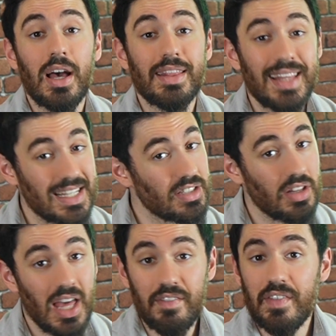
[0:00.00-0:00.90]
does
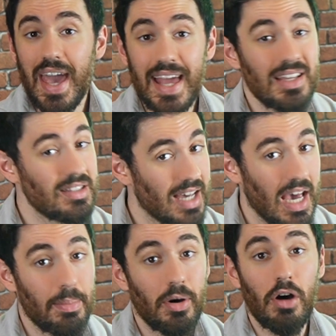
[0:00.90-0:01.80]
not have any
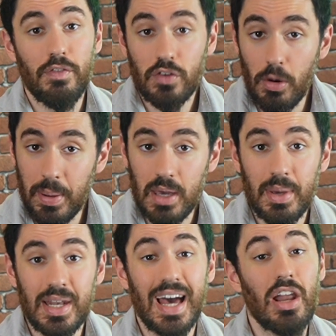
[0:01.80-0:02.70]
type of
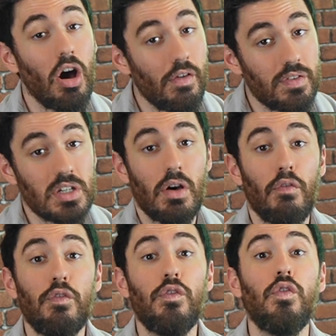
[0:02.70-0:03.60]
copayment, and offers
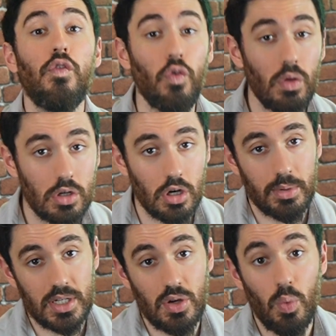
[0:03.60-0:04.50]
full
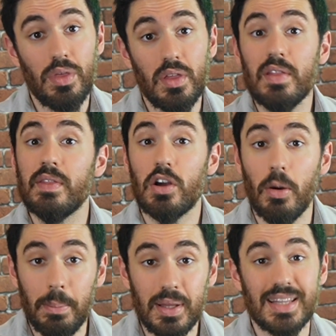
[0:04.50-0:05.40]
coverage within the
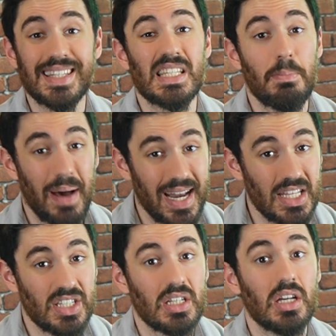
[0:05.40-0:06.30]
complete
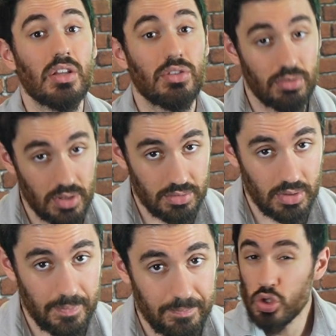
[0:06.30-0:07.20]
Spanish territory.